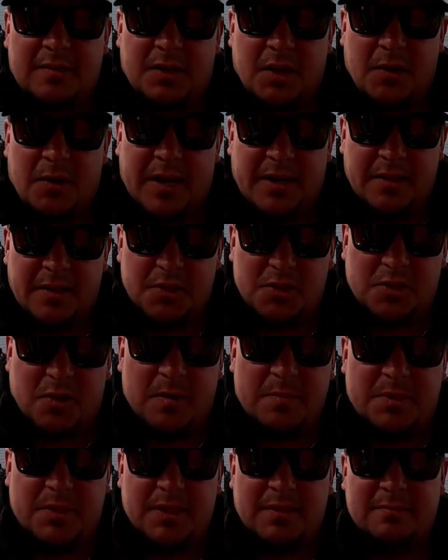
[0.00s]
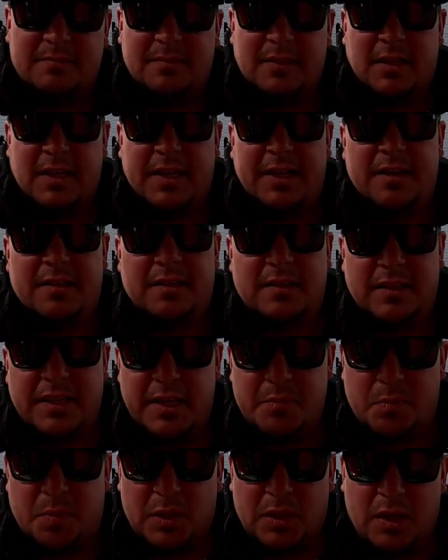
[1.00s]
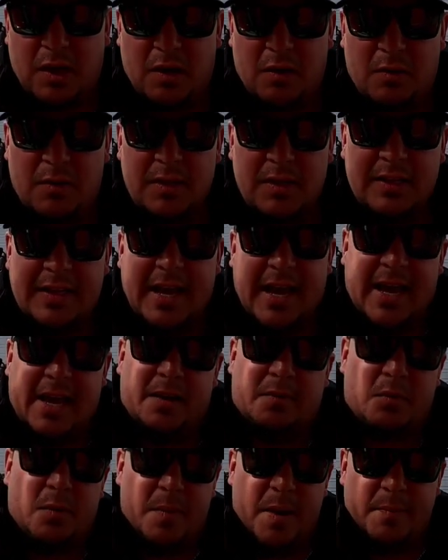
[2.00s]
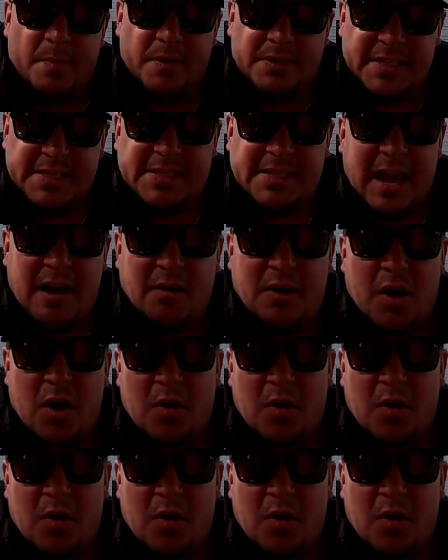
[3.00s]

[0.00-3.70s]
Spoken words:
go down to the description, click on the link below, and remember, discount